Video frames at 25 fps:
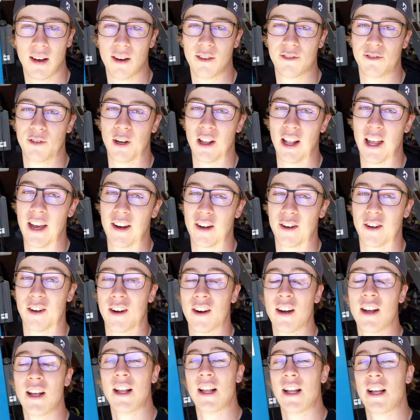uh, for
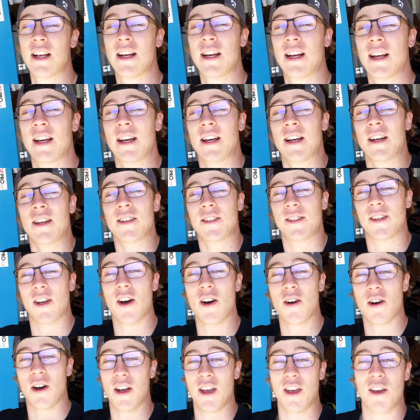later.
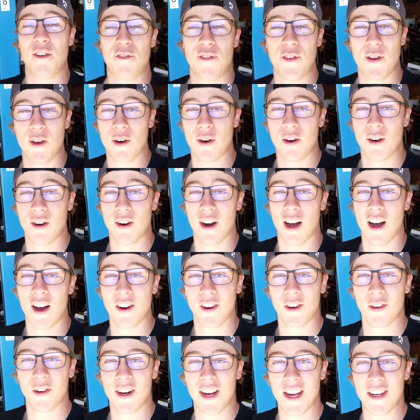So if you're
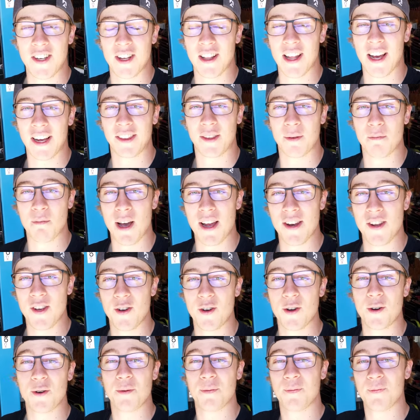hungry and you like the
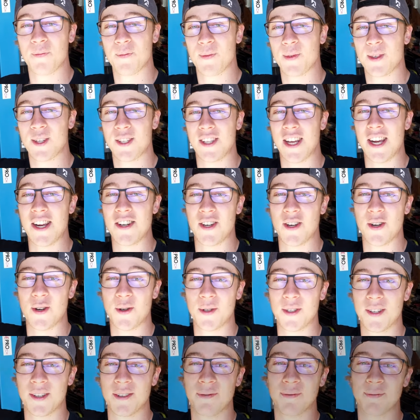menu, stay
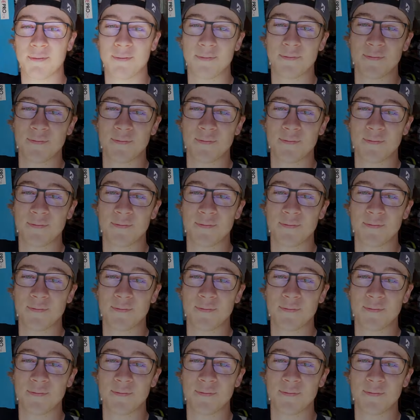tuned